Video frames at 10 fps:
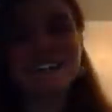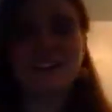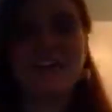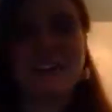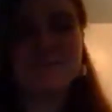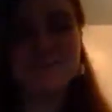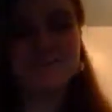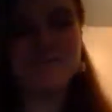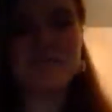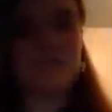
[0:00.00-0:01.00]
Okay.
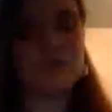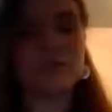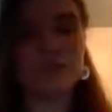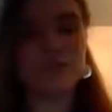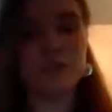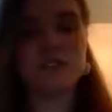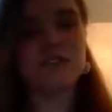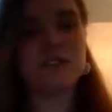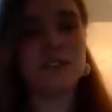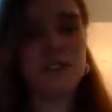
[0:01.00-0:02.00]
It feels so
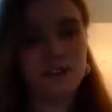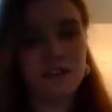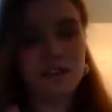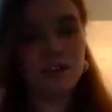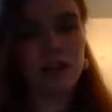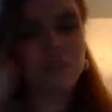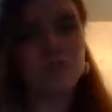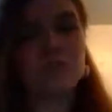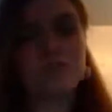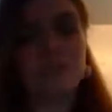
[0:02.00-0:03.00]
much, I'm
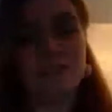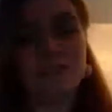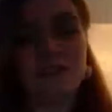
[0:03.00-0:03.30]
so relieved